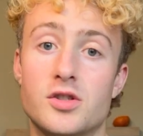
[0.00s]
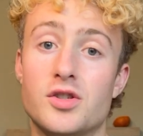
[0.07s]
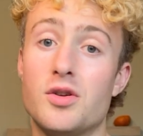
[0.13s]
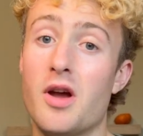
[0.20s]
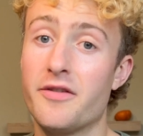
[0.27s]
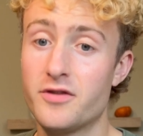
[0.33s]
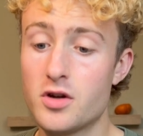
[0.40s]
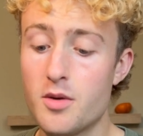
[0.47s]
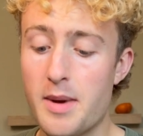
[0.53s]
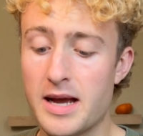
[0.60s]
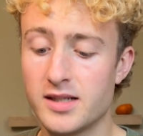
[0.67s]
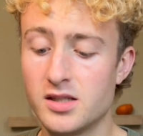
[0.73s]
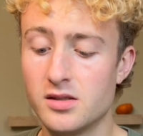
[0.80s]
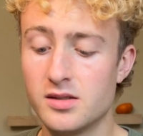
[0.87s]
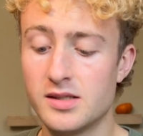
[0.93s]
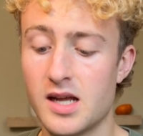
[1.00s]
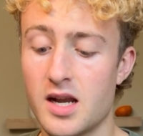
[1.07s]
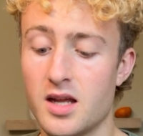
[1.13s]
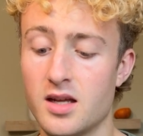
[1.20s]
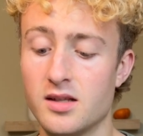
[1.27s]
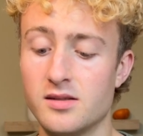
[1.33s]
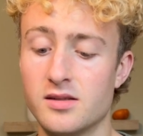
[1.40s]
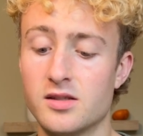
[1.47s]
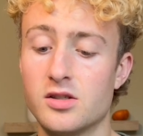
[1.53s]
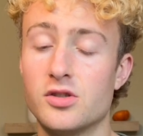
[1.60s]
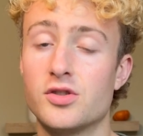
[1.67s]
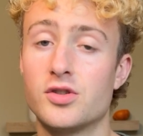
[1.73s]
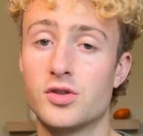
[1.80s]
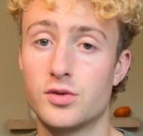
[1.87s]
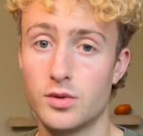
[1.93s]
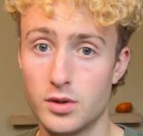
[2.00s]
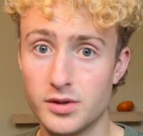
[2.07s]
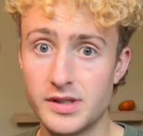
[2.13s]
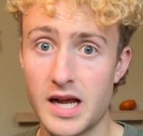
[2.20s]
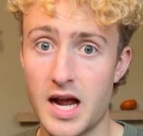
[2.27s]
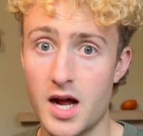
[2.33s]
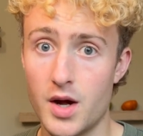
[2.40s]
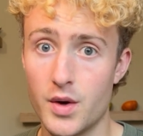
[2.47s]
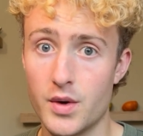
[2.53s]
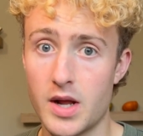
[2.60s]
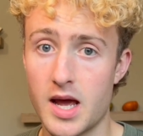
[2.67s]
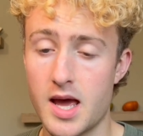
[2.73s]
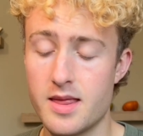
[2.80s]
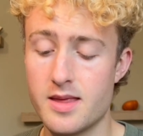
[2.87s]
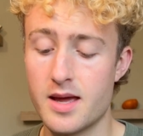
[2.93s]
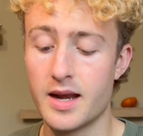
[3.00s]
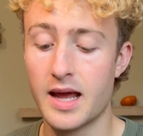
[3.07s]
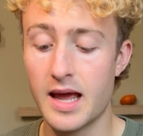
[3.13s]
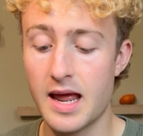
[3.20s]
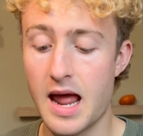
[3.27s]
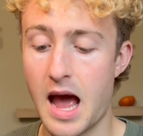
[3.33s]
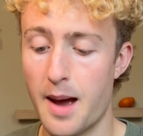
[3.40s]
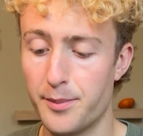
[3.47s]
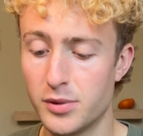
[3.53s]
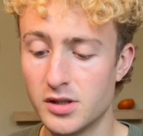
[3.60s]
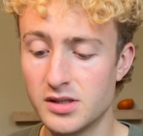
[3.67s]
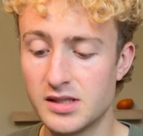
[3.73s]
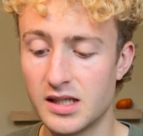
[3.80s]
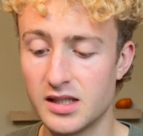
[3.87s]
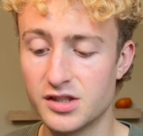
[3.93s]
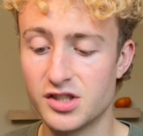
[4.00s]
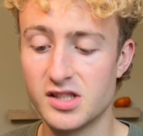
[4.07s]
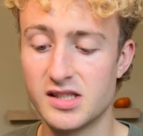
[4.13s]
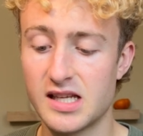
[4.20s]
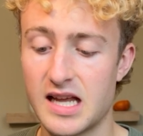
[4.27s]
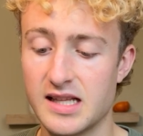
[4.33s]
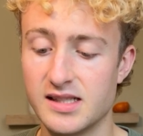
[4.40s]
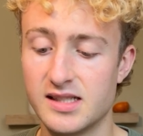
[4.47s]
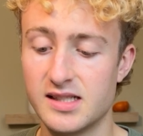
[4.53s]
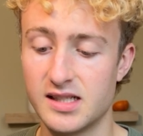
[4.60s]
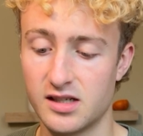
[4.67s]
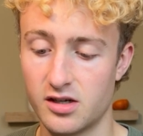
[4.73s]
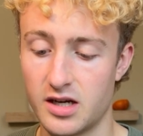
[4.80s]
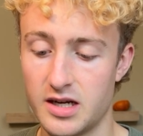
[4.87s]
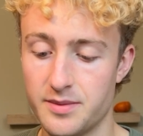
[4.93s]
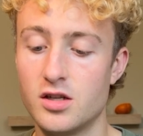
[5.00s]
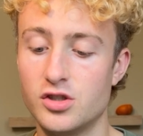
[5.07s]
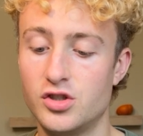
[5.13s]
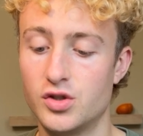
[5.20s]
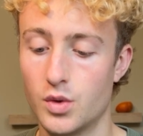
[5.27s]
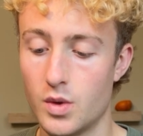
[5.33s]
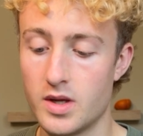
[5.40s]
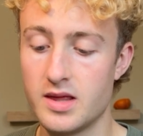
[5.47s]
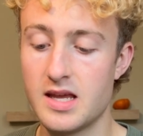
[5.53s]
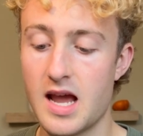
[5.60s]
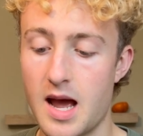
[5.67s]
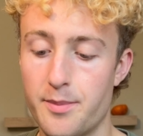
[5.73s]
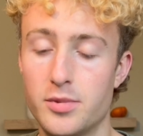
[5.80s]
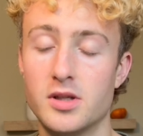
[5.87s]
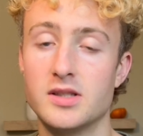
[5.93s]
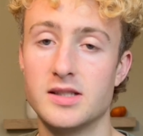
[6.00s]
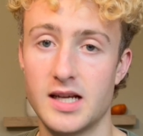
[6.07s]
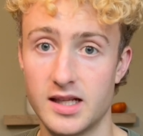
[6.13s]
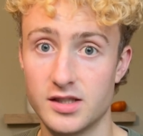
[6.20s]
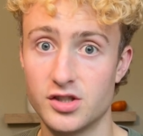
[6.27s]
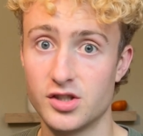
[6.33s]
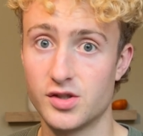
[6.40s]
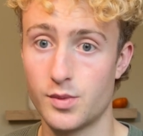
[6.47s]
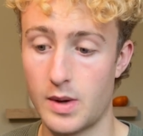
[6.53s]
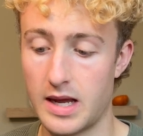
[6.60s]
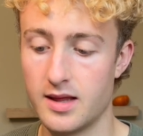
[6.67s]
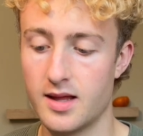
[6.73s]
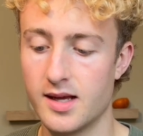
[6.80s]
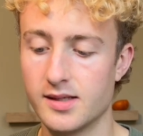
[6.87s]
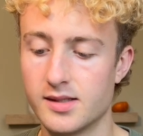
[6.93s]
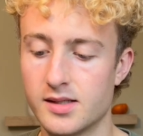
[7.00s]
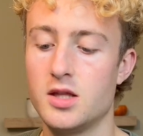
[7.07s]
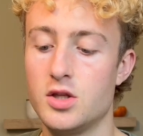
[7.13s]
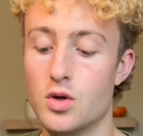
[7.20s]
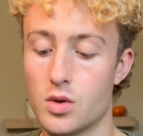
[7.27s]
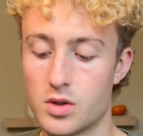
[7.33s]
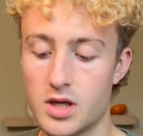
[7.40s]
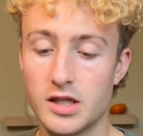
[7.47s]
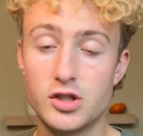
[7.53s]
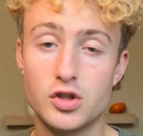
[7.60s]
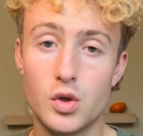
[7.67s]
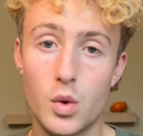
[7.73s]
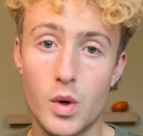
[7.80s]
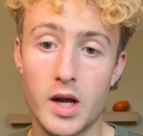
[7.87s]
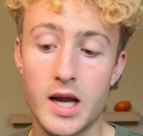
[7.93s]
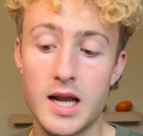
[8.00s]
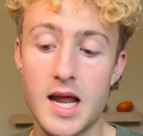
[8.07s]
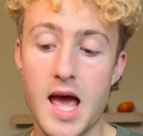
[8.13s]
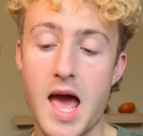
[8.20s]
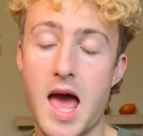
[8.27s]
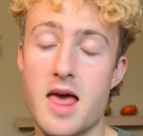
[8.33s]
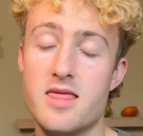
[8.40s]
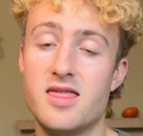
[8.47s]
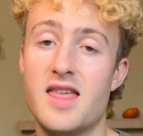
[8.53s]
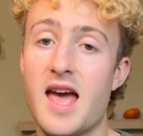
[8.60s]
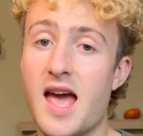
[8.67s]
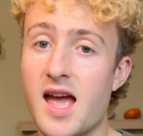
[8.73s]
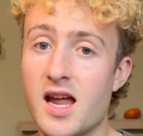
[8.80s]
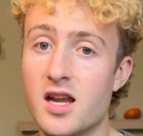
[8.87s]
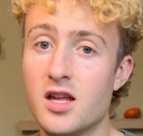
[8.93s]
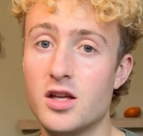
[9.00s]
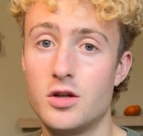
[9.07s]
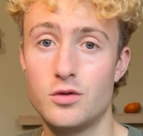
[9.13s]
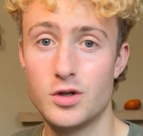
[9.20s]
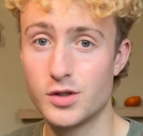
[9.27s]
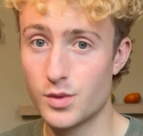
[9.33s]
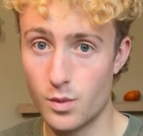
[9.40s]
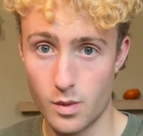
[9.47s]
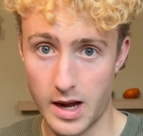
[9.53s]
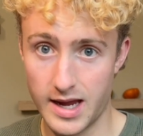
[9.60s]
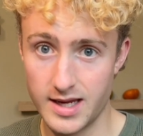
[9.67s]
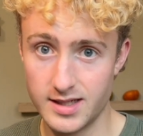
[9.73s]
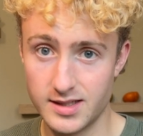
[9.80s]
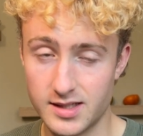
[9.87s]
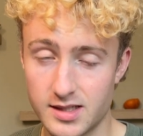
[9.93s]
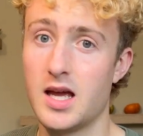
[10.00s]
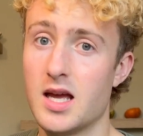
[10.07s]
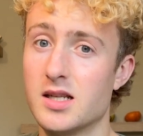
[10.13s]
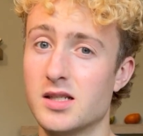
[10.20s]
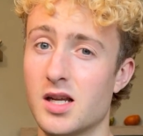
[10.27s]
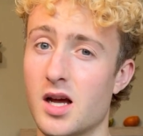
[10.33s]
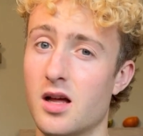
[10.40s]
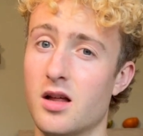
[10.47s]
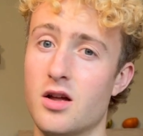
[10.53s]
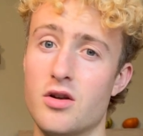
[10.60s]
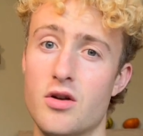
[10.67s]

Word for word: So you have to go back to your settings, scroll down, and then hit Apple Intelligence and Siri, join the Apple Intelligence waitlist. You'll click join, and then you just wait until a